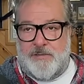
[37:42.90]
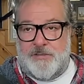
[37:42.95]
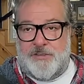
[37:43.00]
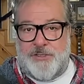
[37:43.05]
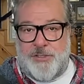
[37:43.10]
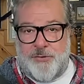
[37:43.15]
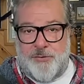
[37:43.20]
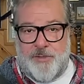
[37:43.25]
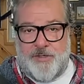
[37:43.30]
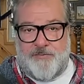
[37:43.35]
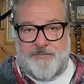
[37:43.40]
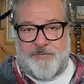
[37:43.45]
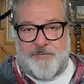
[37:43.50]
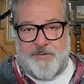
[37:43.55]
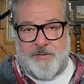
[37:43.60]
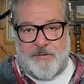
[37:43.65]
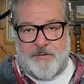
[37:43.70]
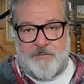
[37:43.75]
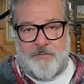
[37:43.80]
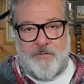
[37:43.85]
do it for
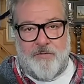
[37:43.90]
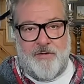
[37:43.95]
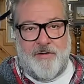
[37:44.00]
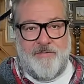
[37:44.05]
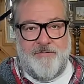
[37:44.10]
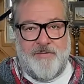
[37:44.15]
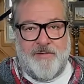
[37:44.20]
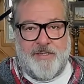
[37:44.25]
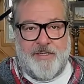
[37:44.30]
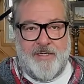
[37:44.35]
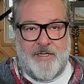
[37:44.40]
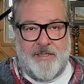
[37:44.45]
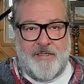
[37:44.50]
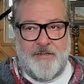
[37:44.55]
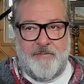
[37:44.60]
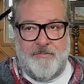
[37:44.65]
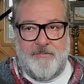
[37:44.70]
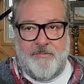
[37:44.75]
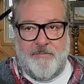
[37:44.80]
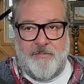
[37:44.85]
the glory of the
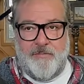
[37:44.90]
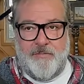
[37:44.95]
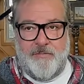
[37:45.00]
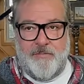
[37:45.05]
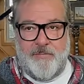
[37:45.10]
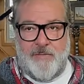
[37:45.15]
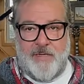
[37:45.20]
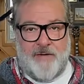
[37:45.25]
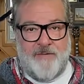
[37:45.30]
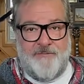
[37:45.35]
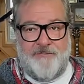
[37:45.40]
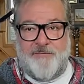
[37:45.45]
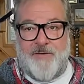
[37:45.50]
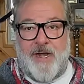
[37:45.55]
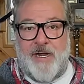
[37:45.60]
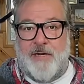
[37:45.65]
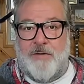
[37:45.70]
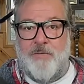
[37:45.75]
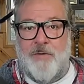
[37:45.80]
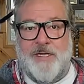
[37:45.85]
kingdom and
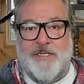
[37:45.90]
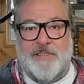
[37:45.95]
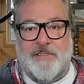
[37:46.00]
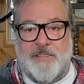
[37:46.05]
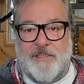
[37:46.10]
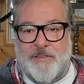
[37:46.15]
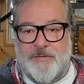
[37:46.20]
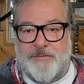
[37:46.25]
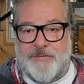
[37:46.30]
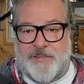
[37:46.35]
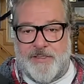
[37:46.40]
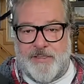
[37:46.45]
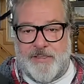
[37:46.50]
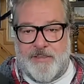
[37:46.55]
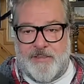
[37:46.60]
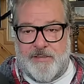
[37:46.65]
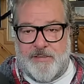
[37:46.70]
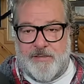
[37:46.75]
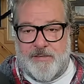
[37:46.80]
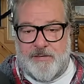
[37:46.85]
find ways to use it.
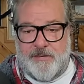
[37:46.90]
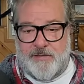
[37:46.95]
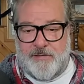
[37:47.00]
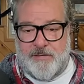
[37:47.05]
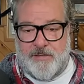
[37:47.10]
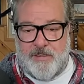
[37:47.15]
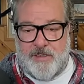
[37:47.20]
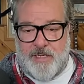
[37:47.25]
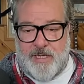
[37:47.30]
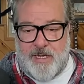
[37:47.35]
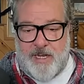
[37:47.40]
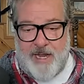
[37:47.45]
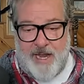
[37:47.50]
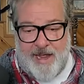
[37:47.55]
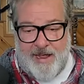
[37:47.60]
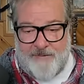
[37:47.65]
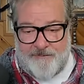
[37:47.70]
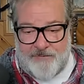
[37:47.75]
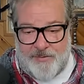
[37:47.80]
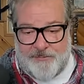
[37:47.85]

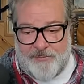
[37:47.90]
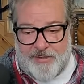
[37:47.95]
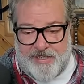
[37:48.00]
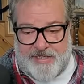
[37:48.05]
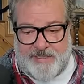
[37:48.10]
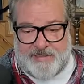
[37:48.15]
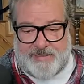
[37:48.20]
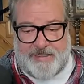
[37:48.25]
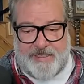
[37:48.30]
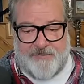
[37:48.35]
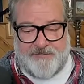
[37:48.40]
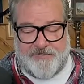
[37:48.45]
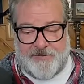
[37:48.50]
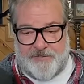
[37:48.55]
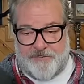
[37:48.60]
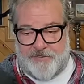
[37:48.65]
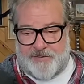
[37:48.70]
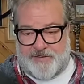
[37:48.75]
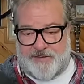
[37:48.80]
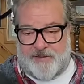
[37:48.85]
Everybody's
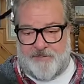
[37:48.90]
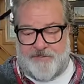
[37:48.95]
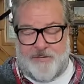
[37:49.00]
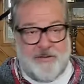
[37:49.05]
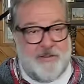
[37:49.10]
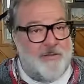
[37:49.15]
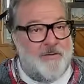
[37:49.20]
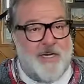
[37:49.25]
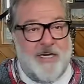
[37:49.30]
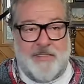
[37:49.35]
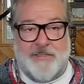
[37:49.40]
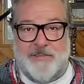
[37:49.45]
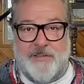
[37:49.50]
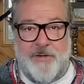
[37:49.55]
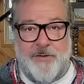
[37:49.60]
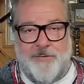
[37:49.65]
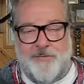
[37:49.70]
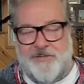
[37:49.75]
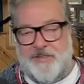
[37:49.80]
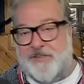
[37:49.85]
gifted with something. You guys
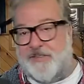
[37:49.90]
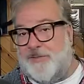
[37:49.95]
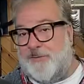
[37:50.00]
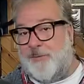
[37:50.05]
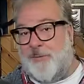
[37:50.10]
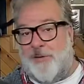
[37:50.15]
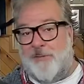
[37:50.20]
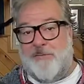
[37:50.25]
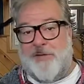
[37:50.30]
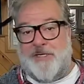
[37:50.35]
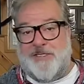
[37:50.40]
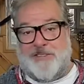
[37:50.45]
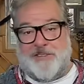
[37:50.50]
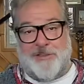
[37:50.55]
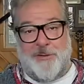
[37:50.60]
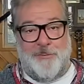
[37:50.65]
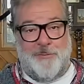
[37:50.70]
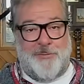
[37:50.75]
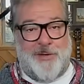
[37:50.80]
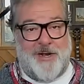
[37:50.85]
know this is one of my
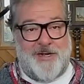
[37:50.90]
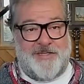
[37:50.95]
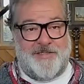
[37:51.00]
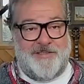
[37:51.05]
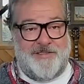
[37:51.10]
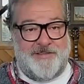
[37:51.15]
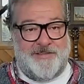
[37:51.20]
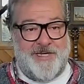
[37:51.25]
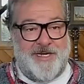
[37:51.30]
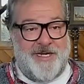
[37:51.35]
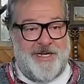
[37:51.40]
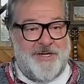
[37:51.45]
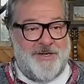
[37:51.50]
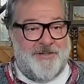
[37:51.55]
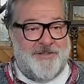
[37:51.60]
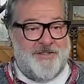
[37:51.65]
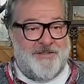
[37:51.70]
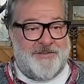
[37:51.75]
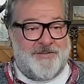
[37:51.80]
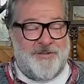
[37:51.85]
soapboxes. I get
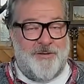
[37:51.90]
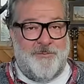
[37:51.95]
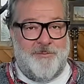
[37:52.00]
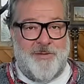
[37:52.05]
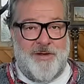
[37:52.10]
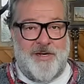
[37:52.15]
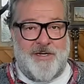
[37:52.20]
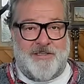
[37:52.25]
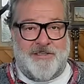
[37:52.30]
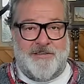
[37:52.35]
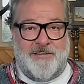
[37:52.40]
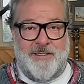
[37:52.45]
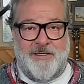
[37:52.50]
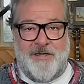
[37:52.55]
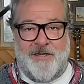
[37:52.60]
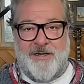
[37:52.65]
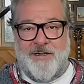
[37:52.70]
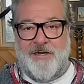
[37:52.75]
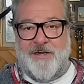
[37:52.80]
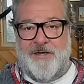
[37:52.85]
on this soapbox
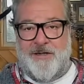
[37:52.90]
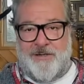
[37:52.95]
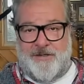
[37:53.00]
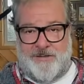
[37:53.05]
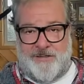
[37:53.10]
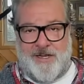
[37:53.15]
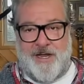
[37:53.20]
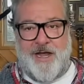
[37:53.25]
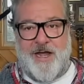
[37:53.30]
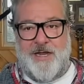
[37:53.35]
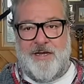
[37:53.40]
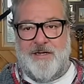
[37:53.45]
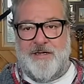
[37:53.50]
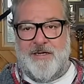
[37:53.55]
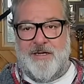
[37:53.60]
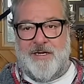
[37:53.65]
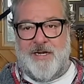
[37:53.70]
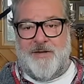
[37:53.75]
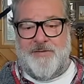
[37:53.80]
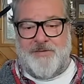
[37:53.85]
a lot,
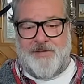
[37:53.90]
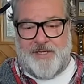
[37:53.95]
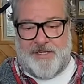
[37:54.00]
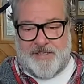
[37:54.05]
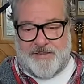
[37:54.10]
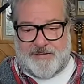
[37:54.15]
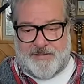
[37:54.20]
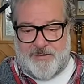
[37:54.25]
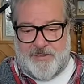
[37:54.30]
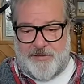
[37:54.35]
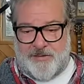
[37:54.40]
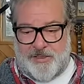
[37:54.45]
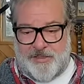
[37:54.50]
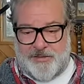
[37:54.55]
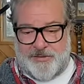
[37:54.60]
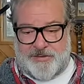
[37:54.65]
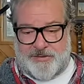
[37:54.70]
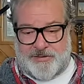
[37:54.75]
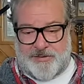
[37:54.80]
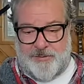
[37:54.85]
and I think it's a
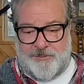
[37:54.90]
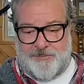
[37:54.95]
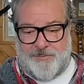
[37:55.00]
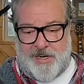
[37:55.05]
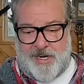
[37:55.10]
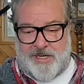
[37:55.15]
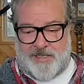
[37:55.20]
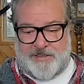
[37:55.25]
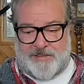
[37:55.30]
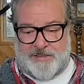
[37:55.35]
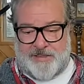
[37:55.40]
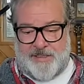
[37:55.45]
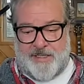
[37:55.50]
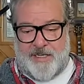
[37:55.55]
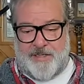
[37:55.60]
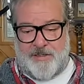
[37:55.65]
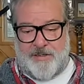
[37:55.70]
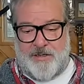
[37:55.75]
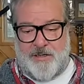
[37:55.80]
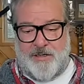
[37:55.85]
good soapbox to
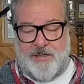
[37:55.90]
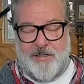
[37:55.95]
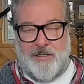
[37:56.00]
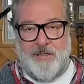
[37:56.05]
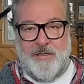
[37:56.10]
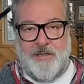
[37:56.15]
get on.